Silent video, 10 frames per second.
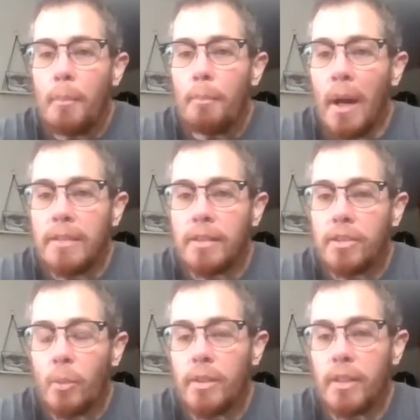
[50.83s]
my
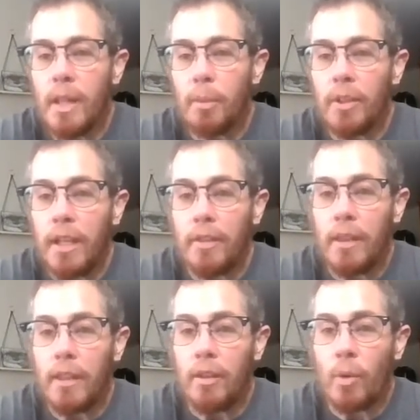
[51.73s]
sister wasn't able to take
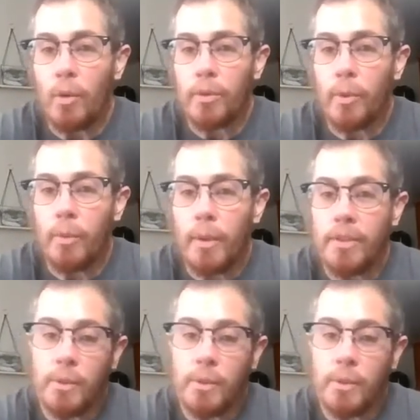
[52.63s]
the course with me.